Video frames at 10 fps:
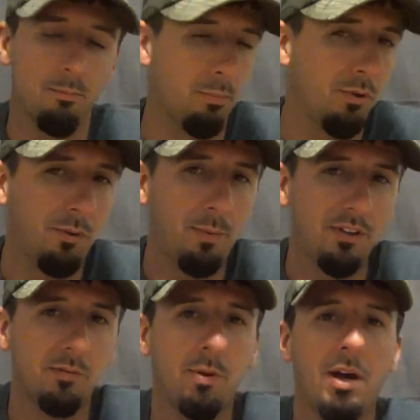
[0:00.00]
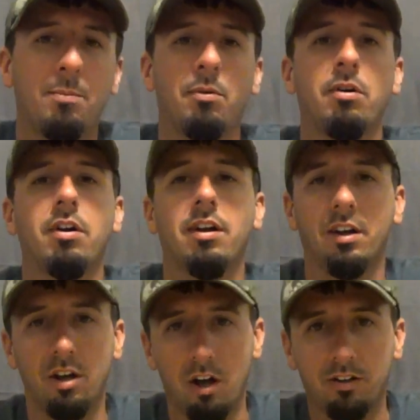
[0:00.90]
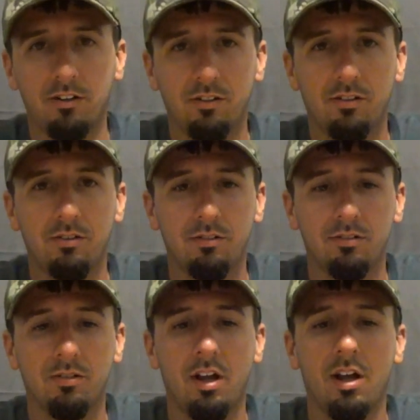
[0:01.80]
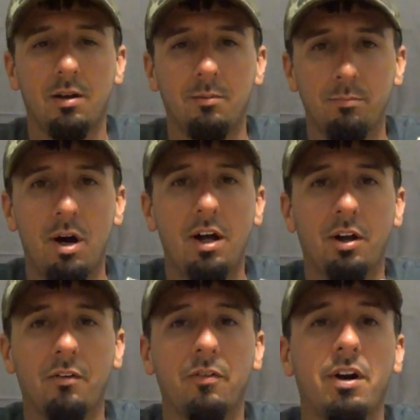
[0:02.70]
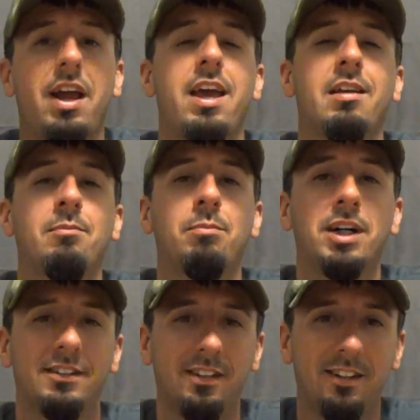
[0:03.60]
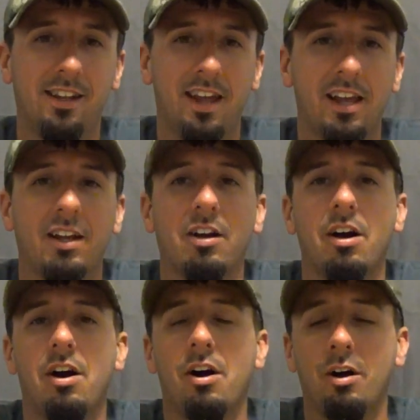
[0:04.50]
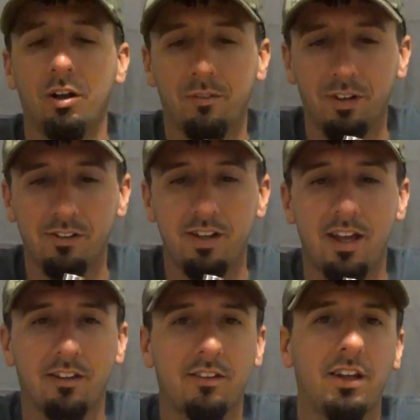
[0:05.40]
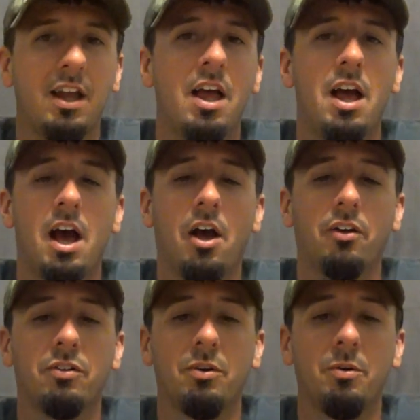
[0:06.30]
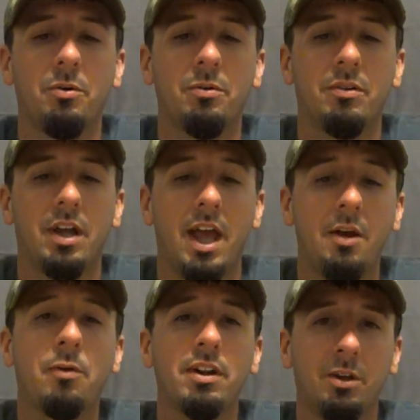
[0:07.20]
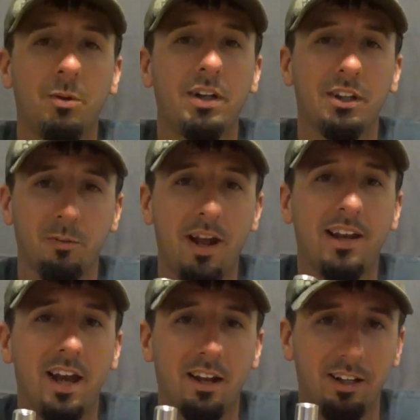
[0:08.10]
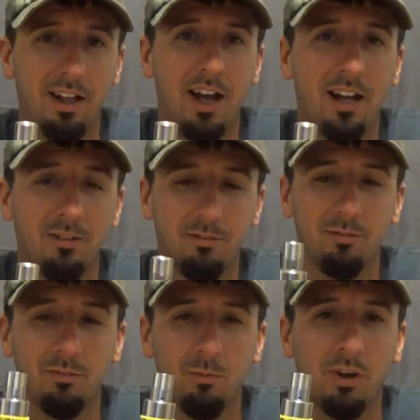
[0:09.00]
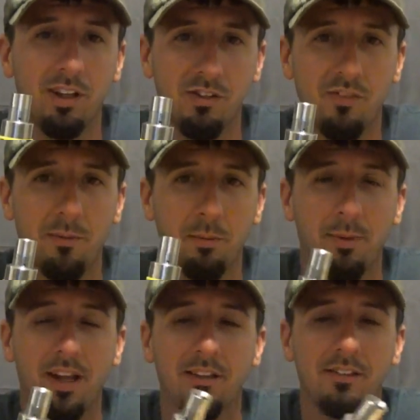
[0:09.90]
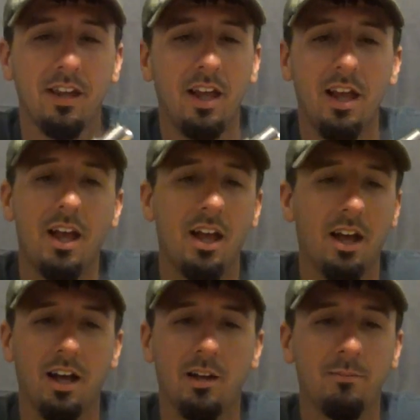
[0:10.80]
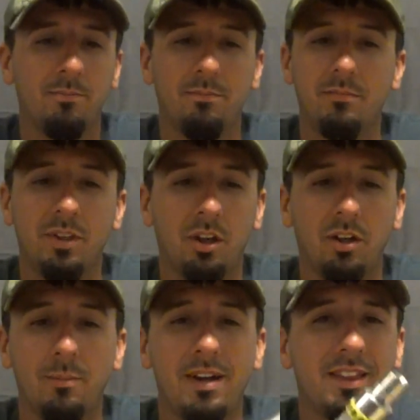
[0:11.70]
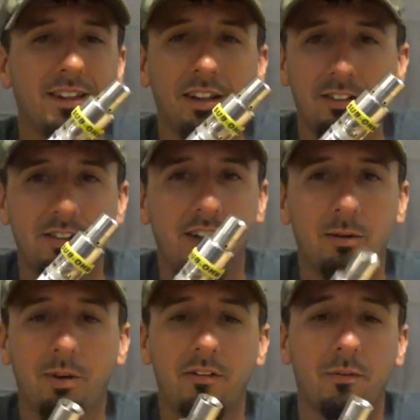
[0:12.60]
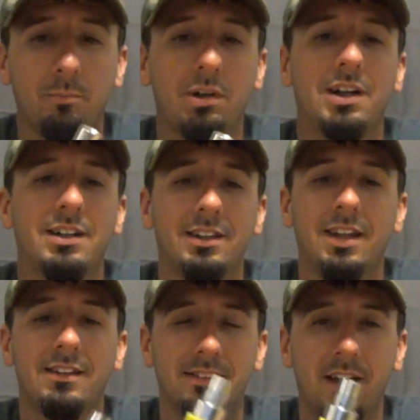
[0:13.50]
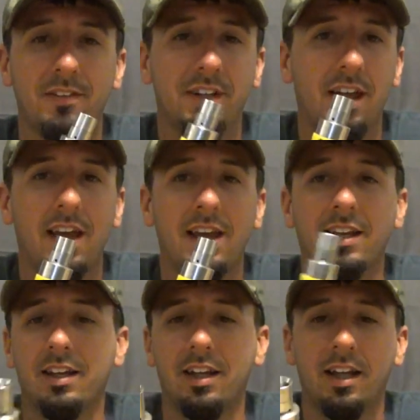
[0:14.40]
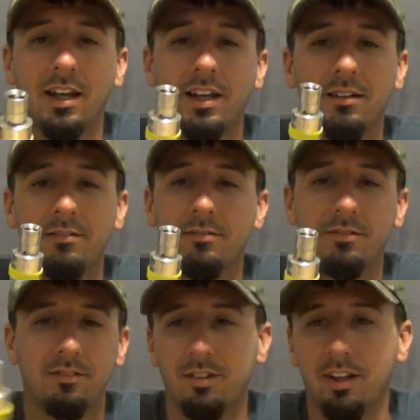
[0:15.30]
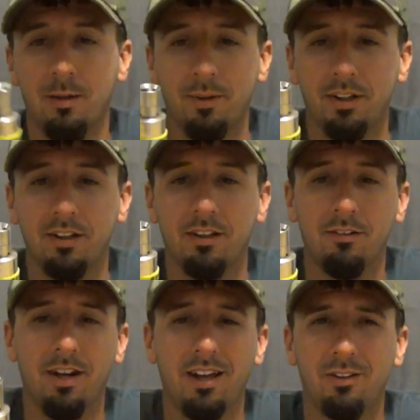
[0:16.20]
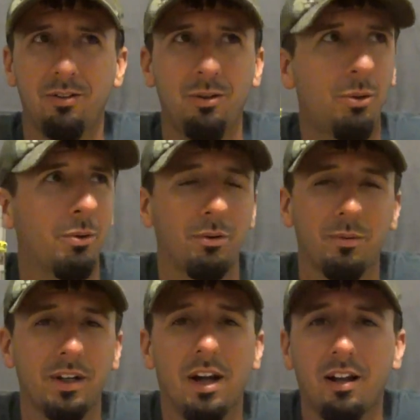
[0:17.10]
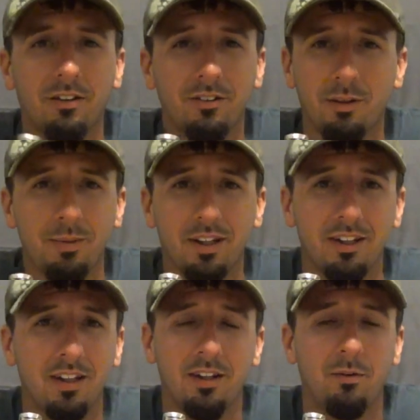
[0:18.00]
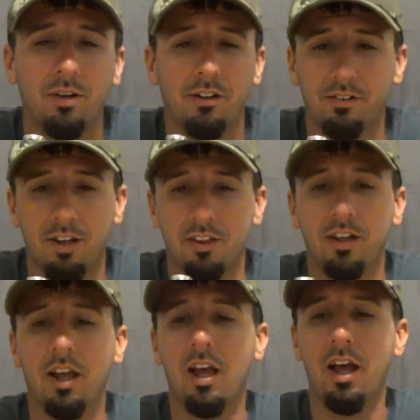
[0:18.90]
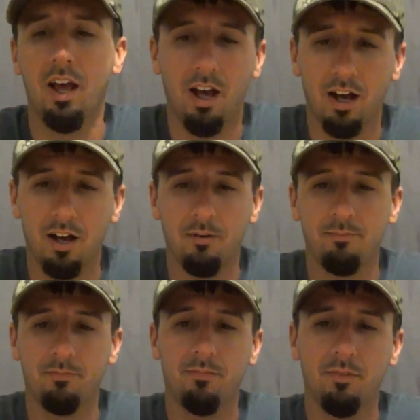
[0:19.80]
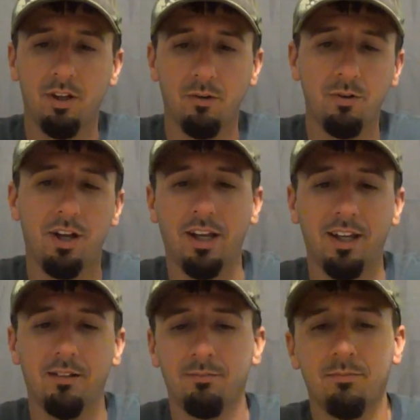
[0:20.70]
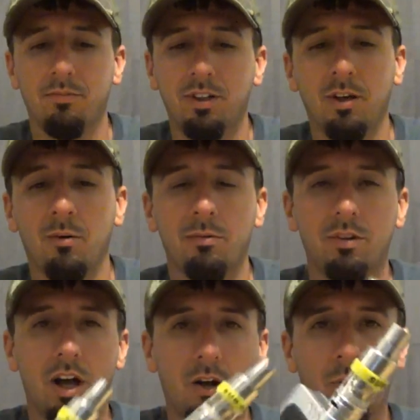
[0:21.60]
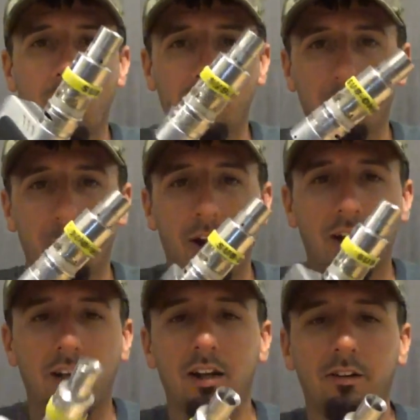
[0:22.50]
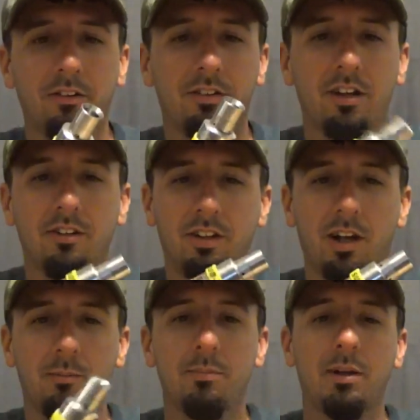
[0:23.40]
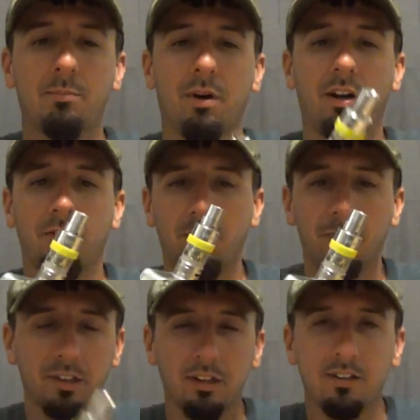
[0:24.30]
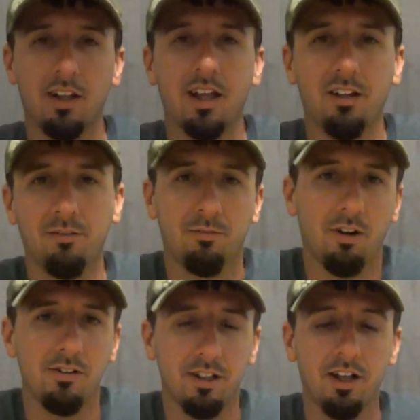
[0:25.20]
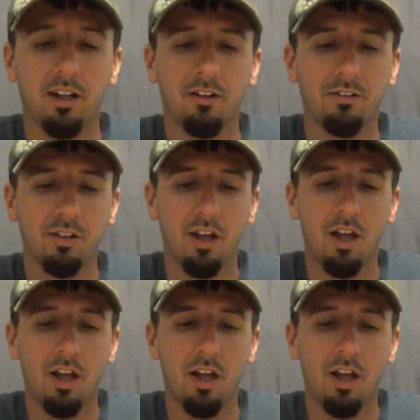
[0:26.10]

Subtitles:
moved a piece of paper, knocked his mod over, and busted the tank all over his desk. So he really quickly ran down and got one of these vapor bands. You know, you may think they look silly, whatever, but they save a tank, and I mean, they're like $2 or $3. I mean, they don't cost nothing. You know, you can get, you know, not quite so bright colors. I just got a big bright green one because I like crazy colors.